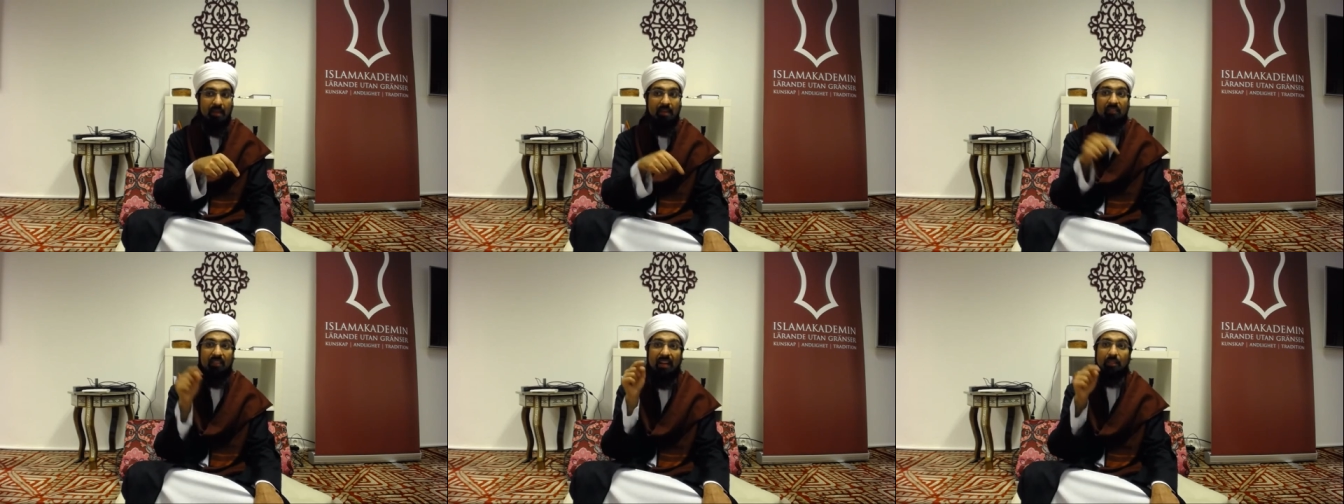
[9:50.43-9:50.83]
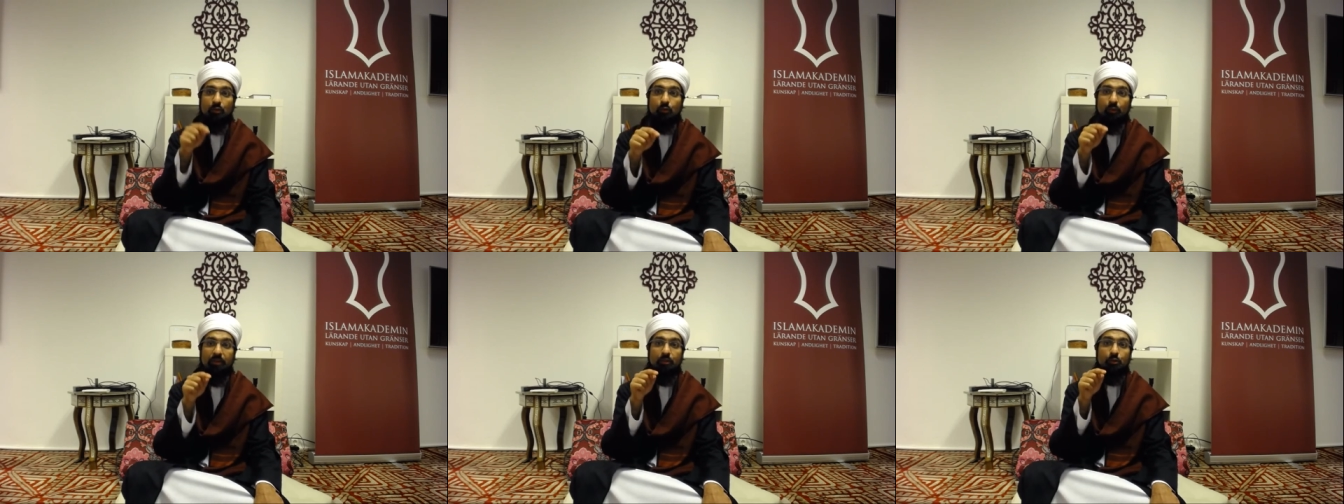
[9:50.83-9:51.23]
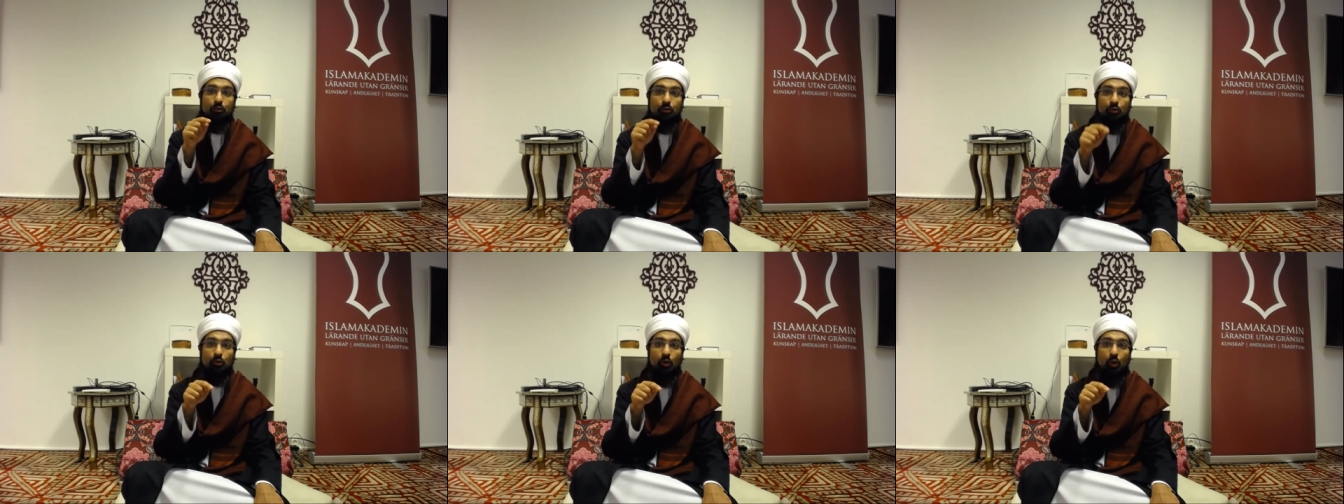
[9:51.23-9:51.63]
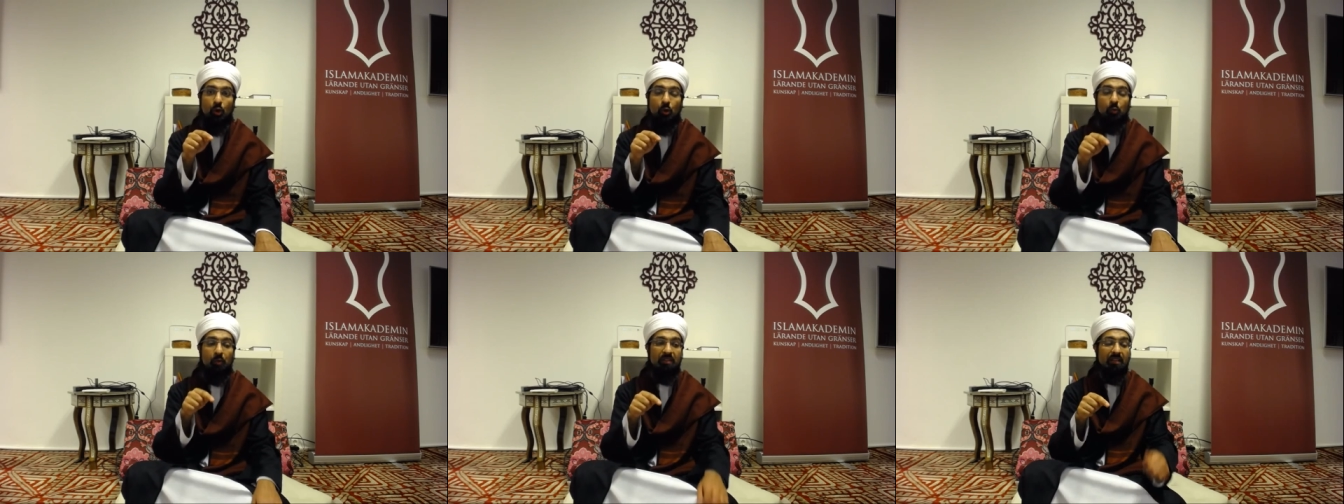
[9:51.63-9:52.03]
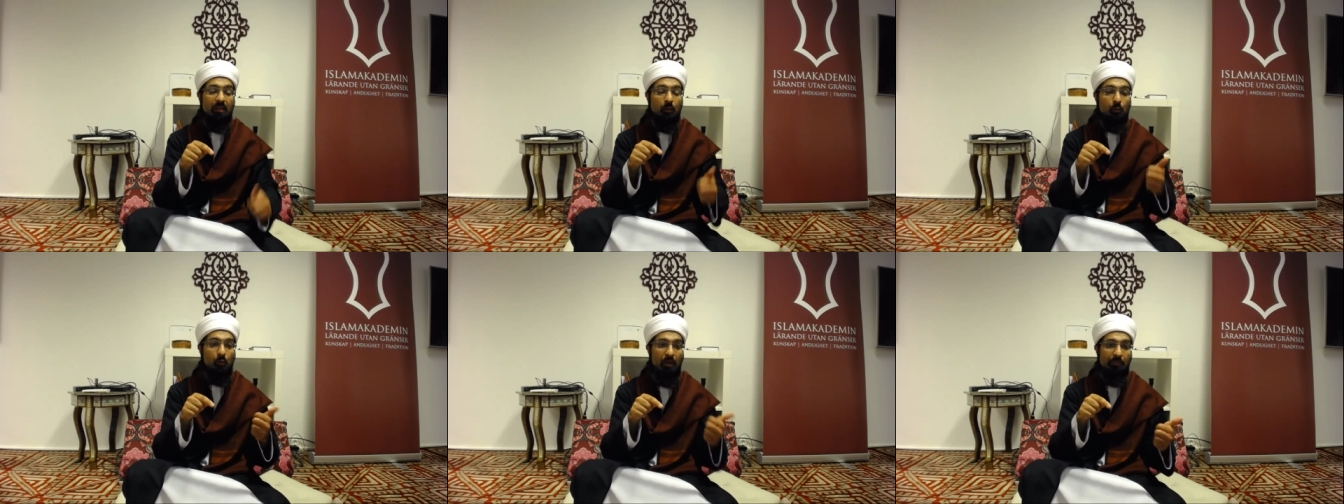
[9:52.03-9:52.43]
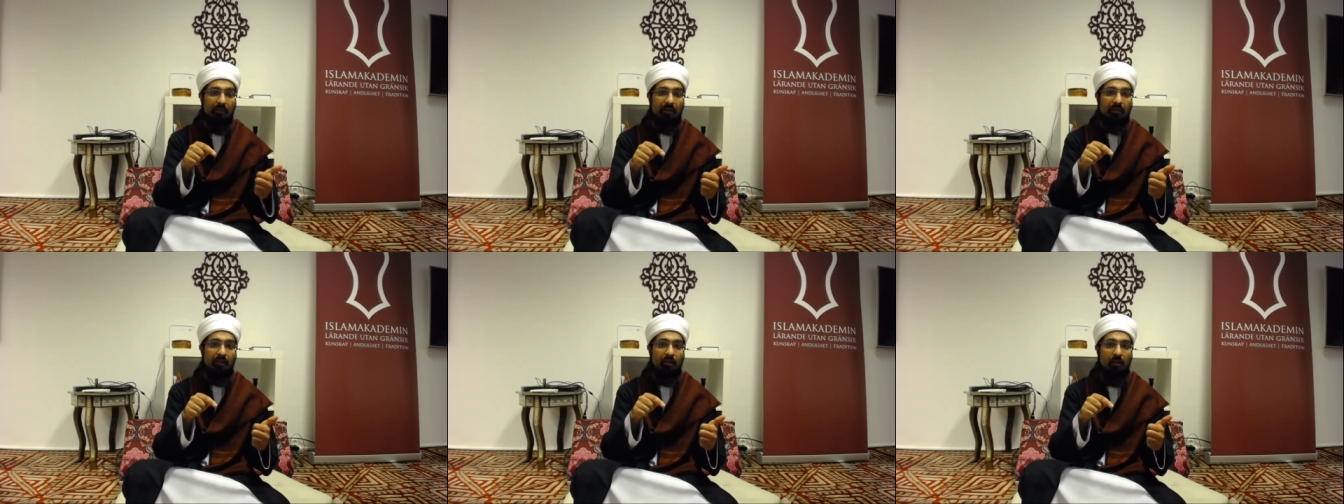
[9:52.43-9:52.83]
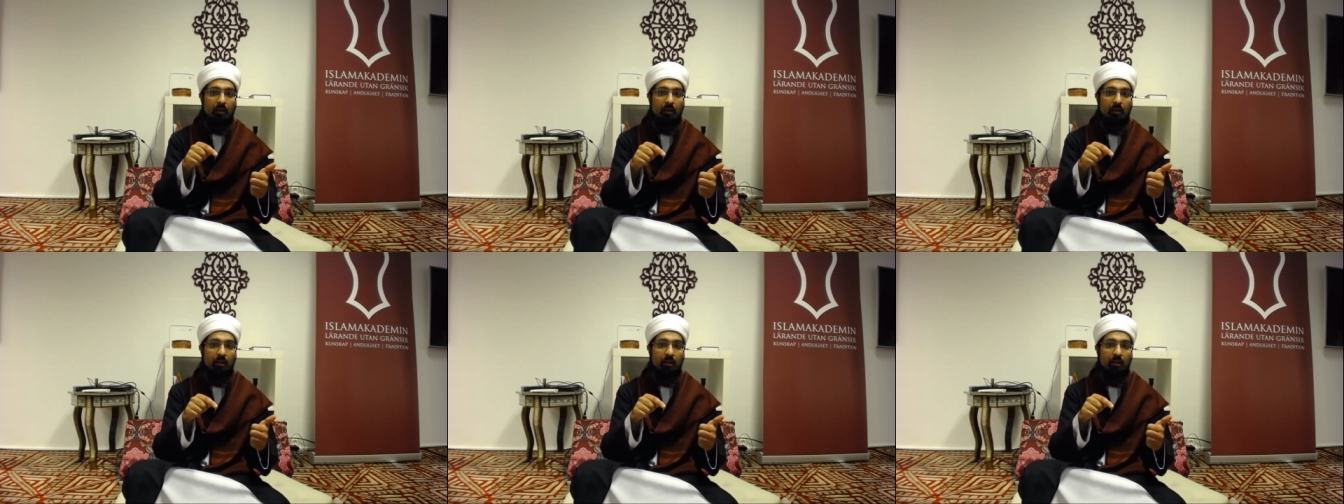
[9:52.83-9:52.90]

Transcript: that's when you saw within women